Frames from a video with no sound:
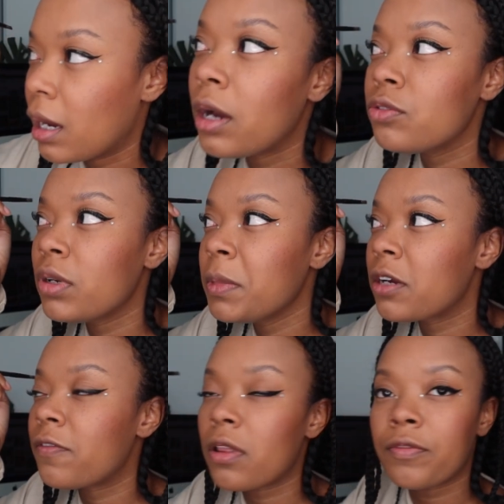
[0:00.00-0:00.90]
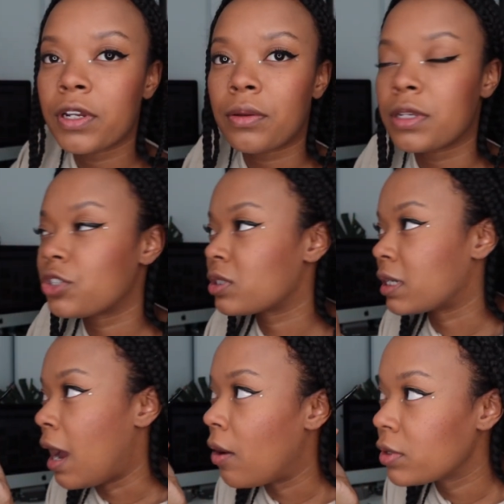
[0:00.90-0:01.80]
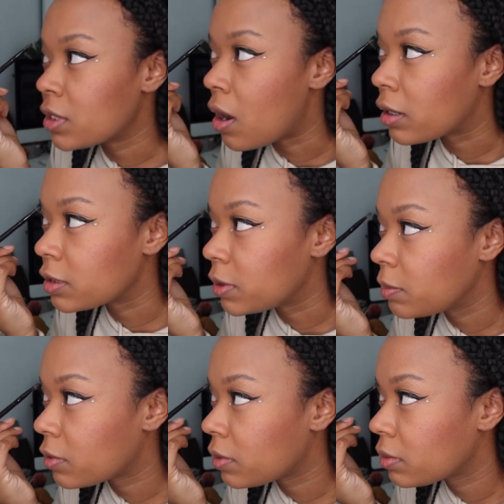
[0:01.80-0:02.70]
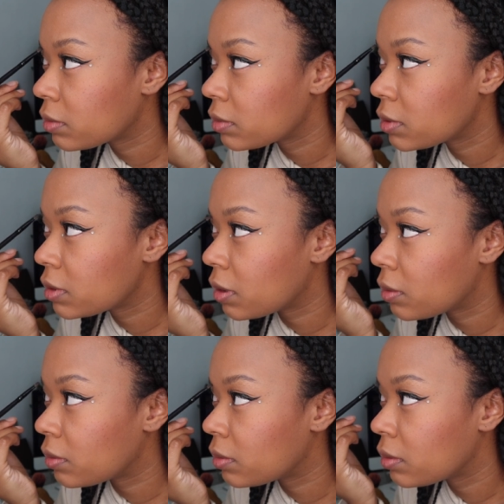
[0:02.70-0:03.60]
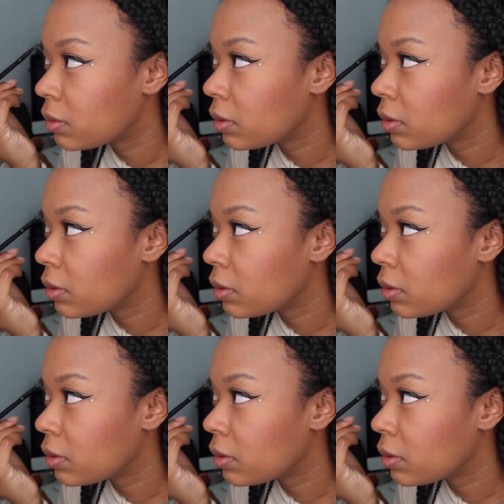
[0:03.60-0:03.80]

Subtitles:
I do want to make a follow-up video on this, just like how to talk to people. So